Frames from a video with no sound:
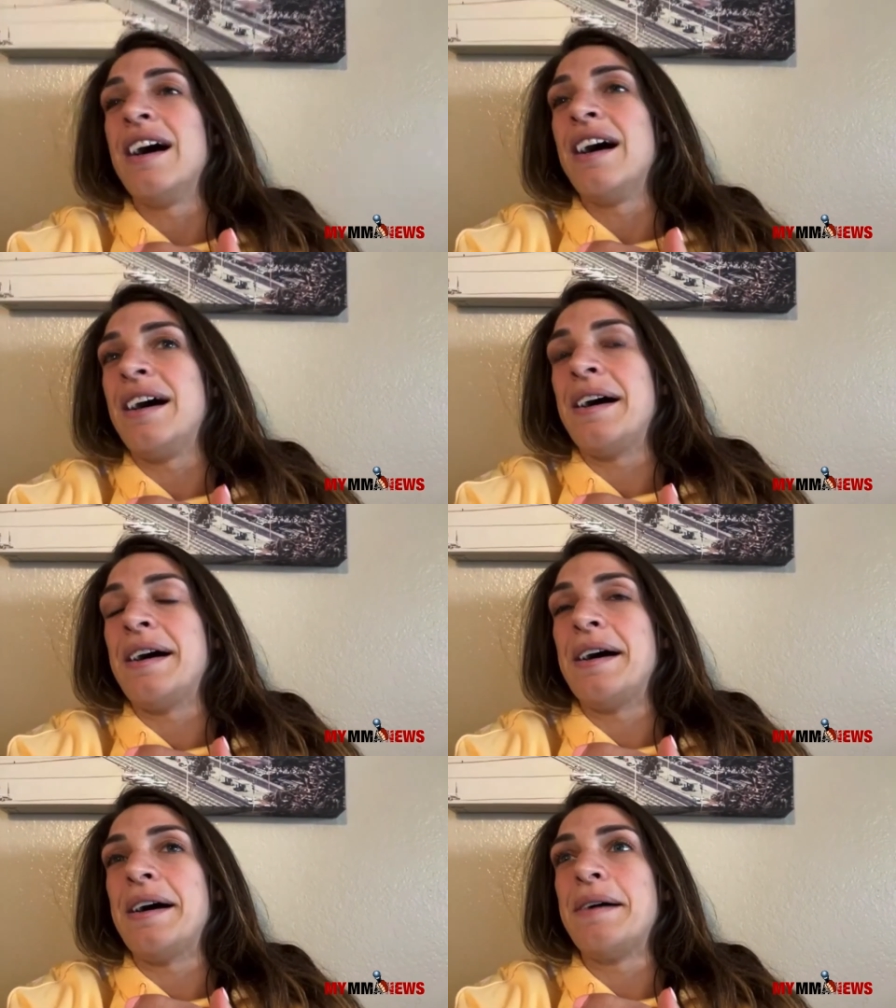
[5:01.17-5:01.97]

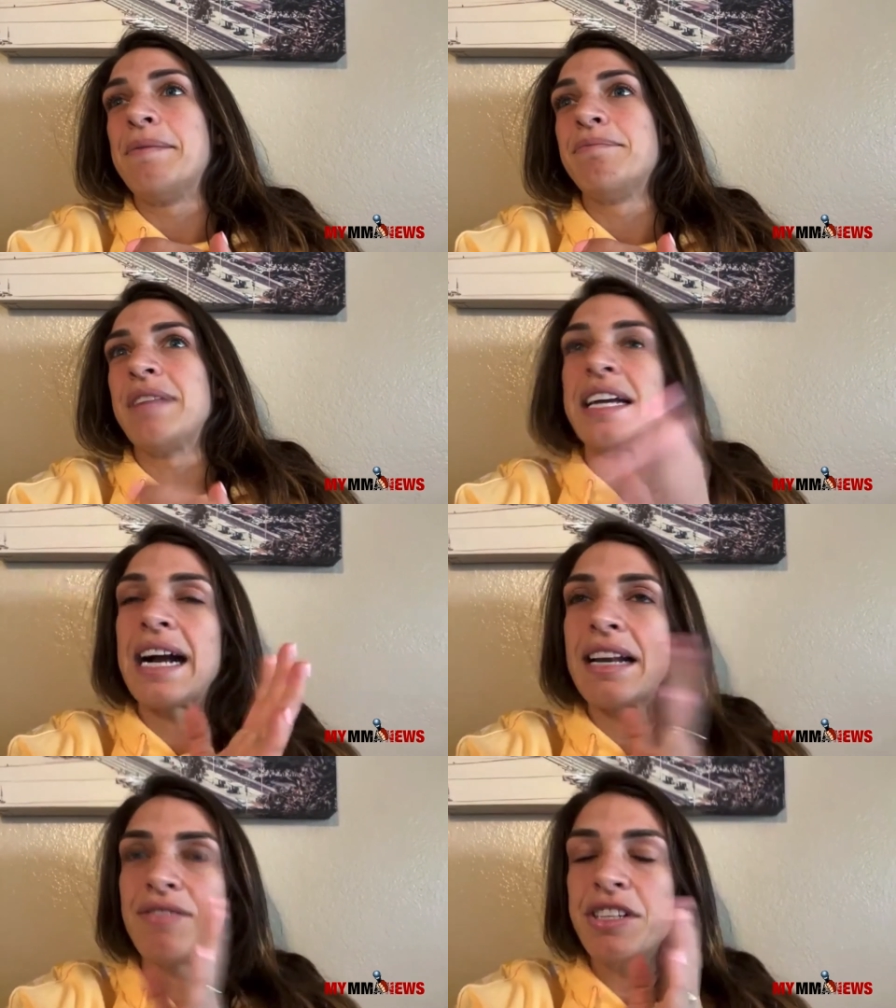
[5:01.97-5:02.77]
um, like
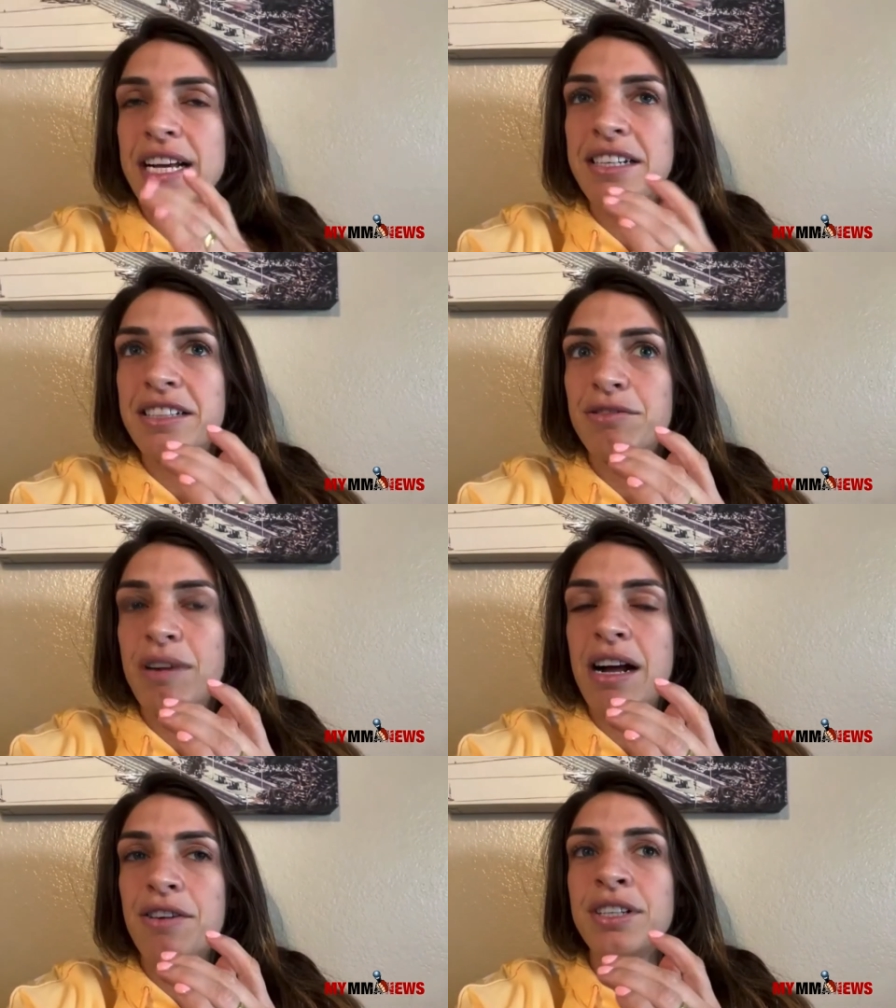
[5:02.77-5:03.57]
kind of near the end of the
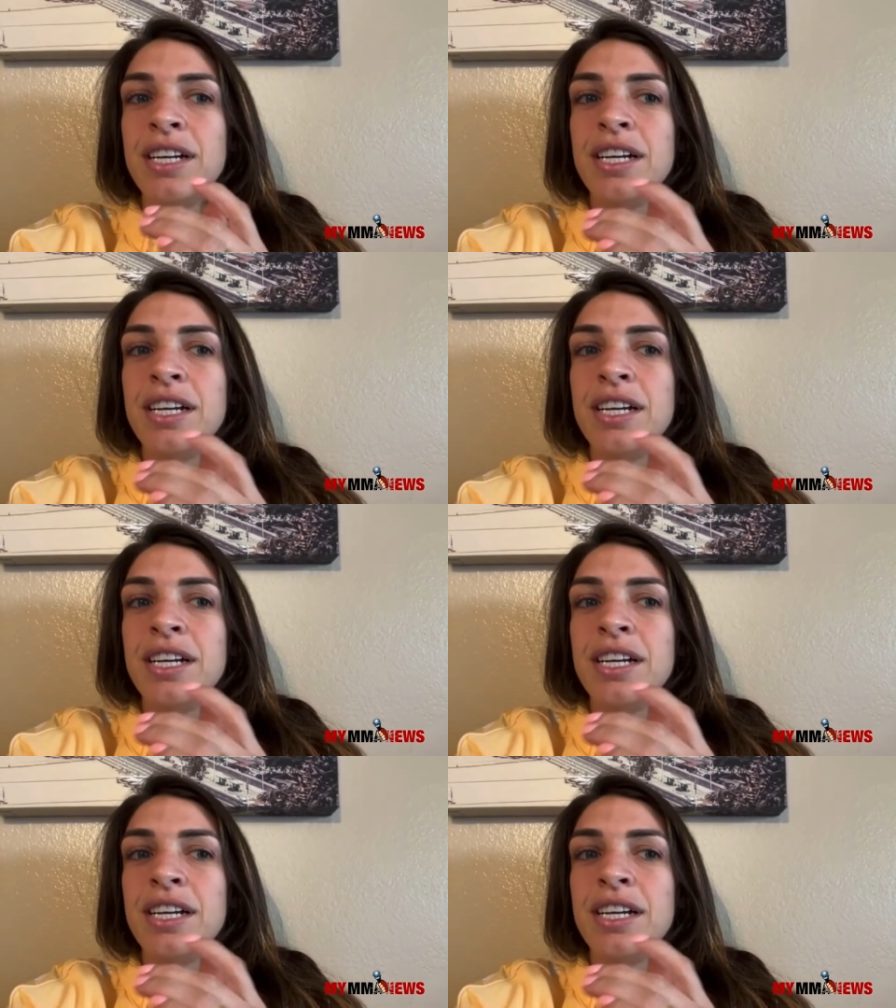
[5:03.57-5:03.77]
round.